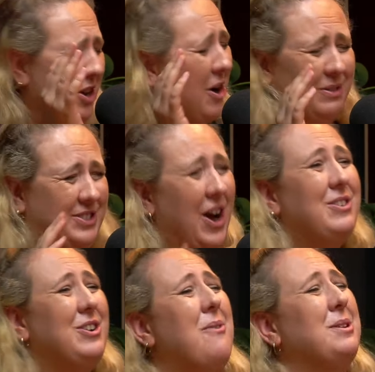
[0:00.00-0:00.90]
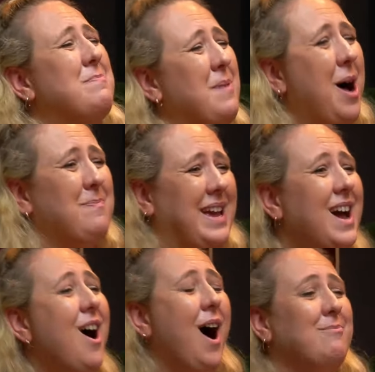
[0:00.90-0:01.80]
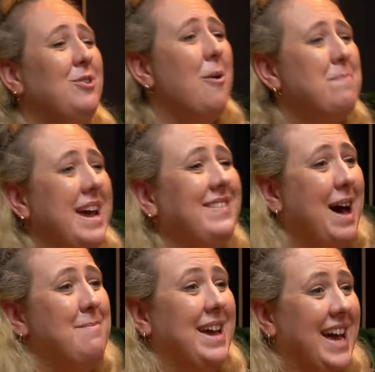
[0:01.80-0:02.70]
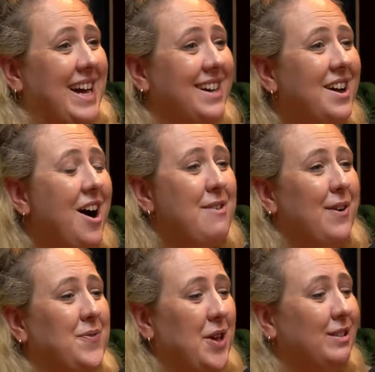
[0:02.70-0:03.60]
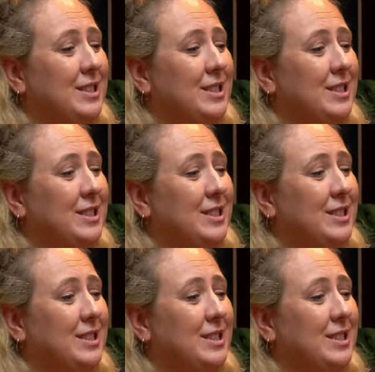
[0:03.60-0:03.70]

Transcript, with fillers: don't, don't, not with the Barbie. I'm not being that minging. I refuse."